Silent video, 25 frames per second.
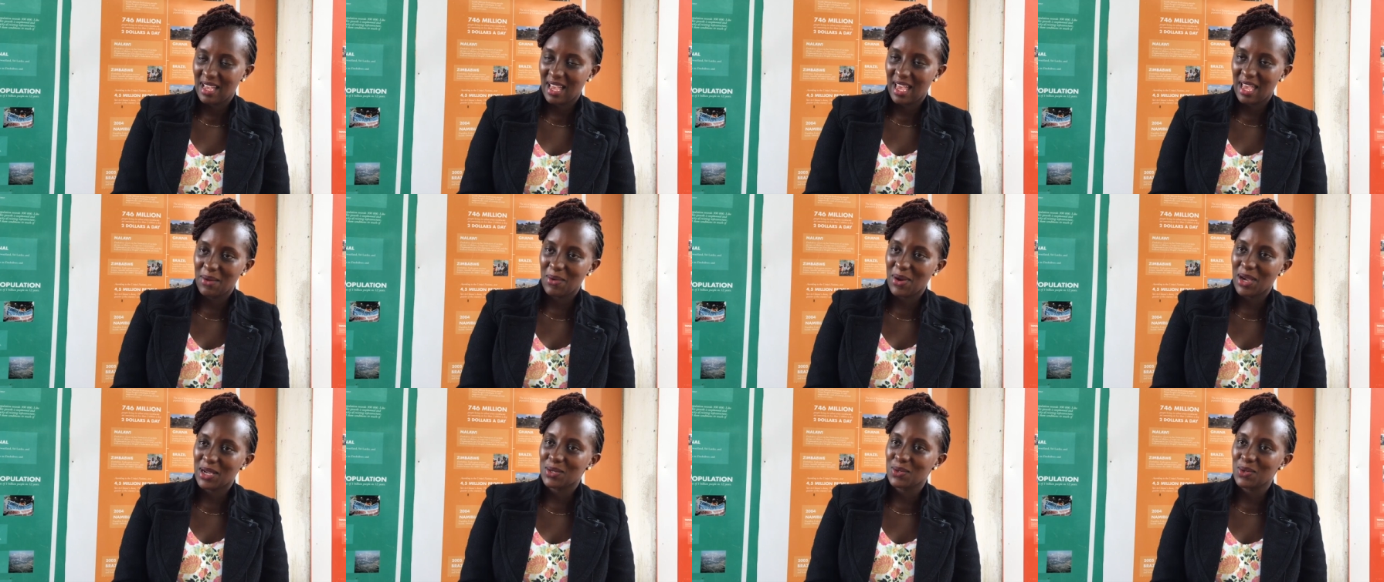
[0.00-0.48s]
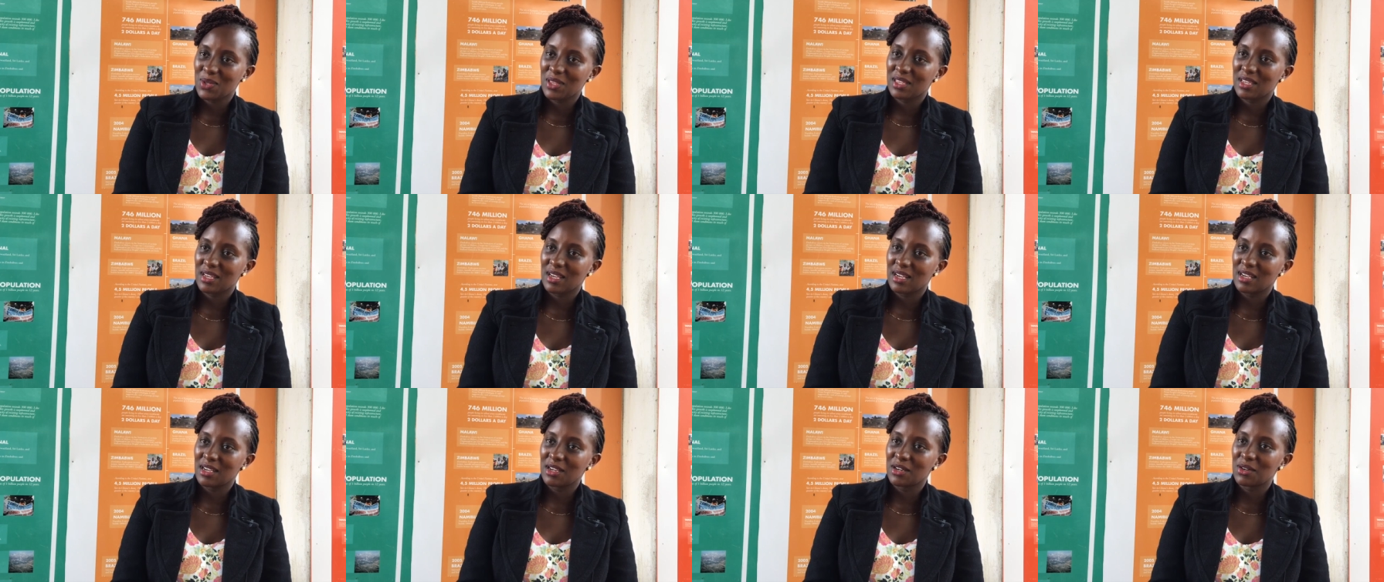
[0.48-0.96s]
I worked with
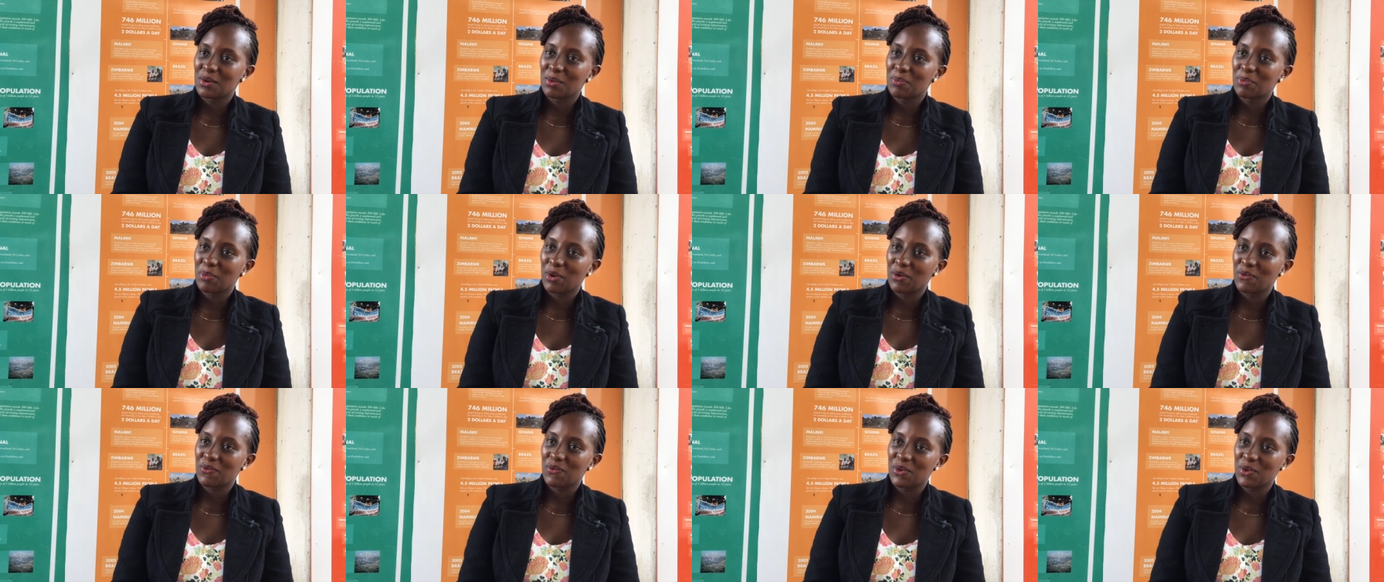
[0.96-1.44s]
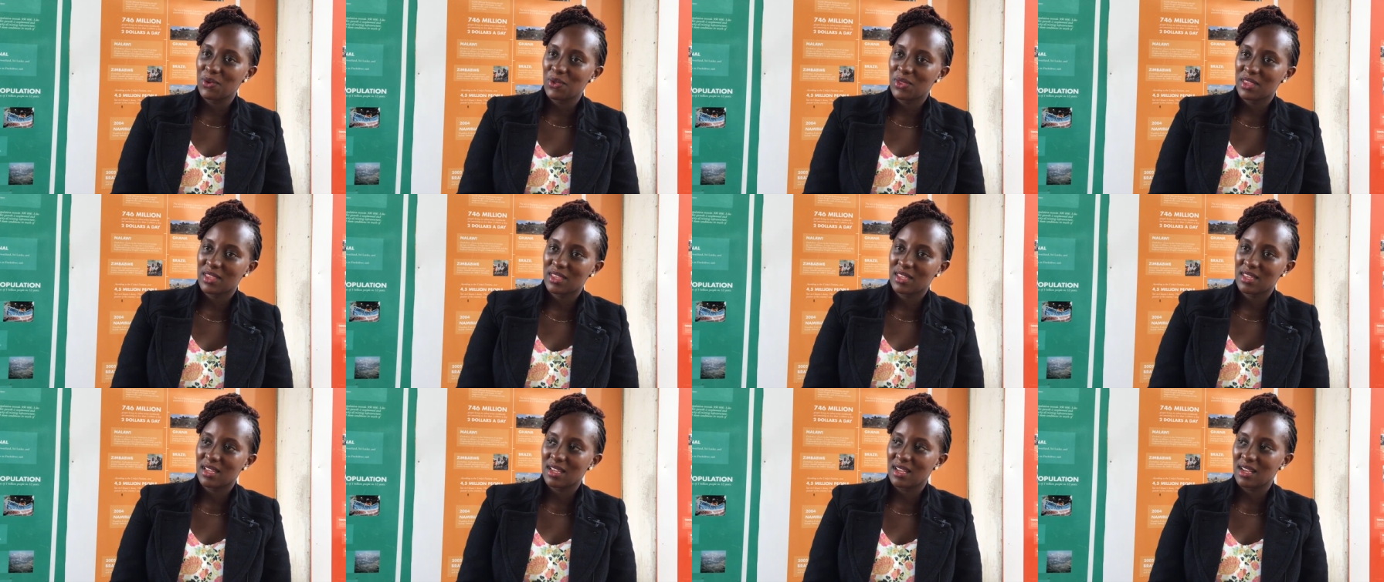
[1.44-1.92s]
a group of youth
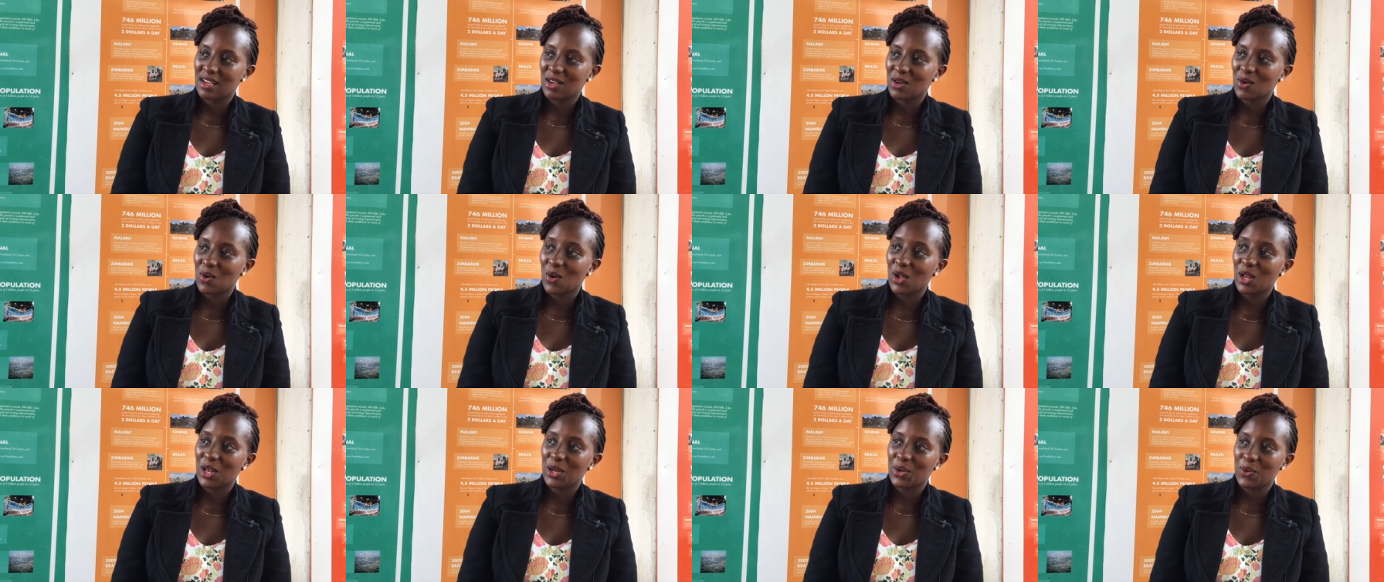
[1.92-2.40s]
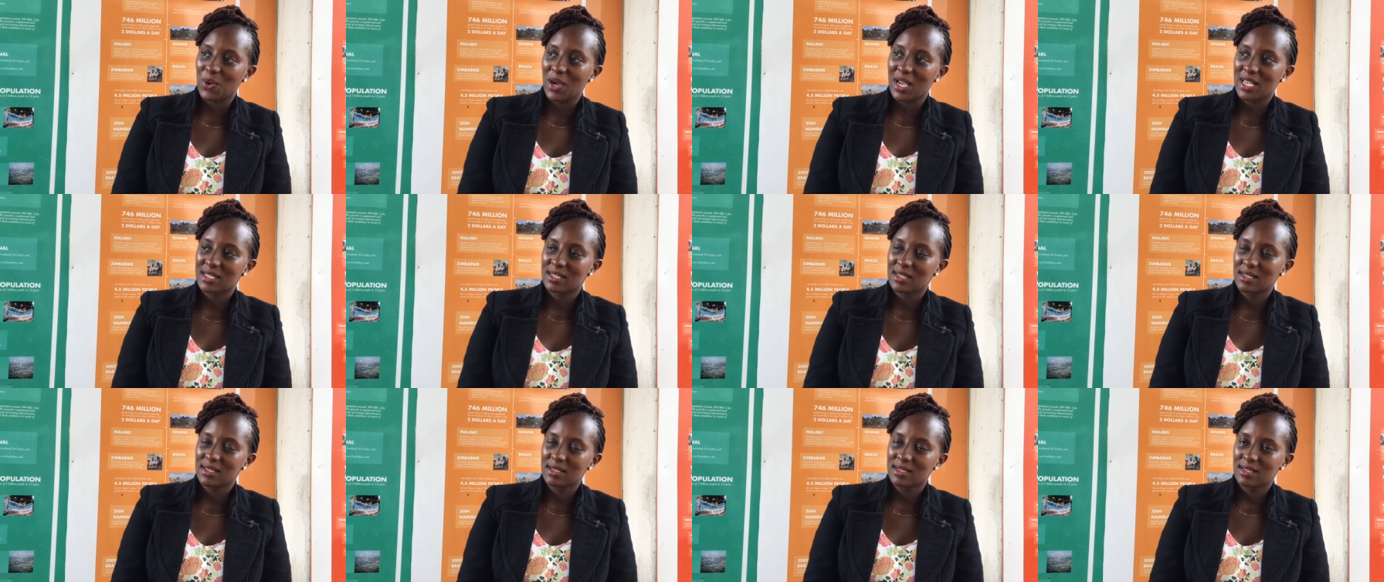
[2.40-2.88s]
uh, called
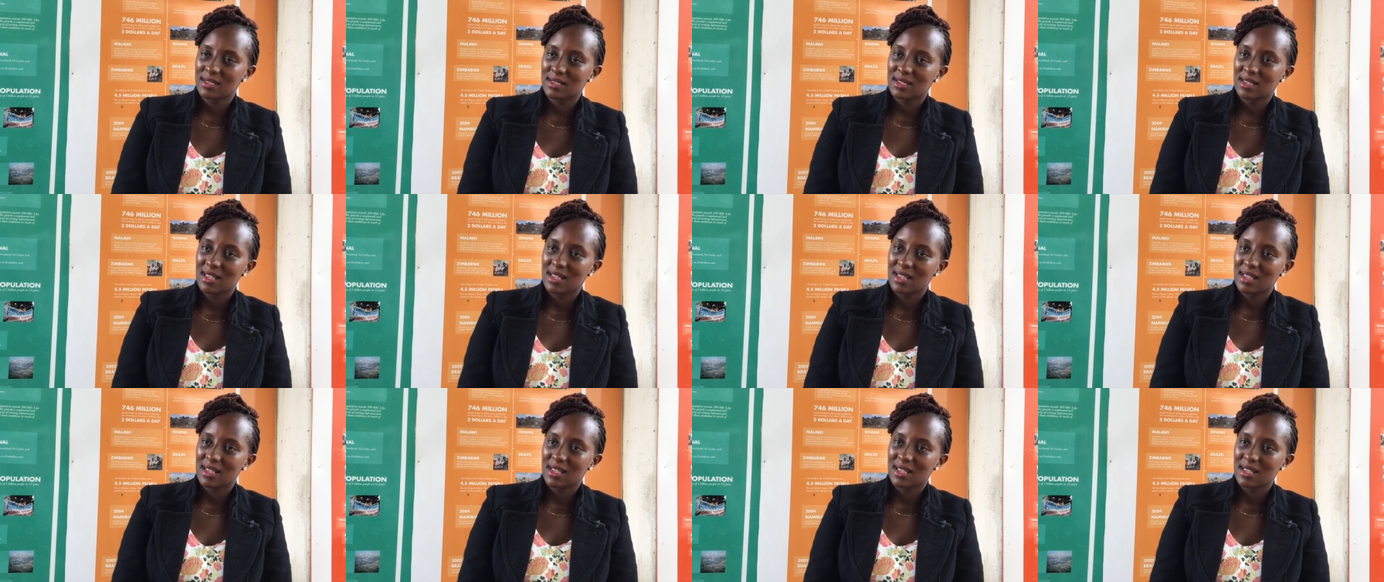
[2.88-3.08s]
Oasis.